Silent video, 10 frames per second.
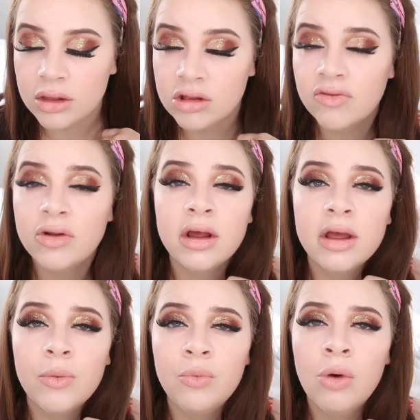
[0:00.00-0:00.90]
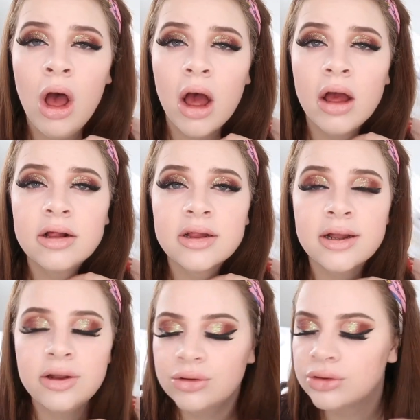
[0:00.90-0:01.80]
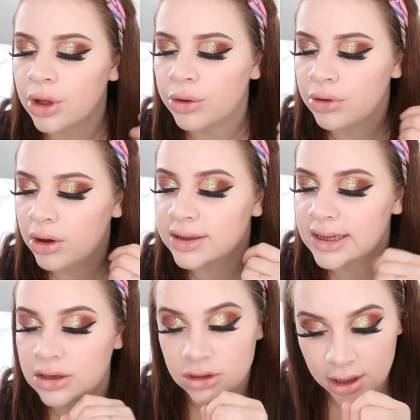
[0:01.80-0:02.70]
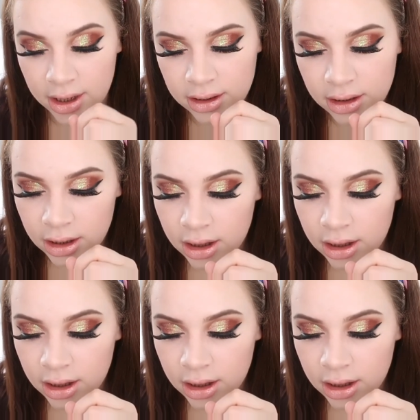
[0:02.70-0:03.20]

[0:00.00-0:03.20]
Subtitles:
just feel like it works, like it looks so nice actually.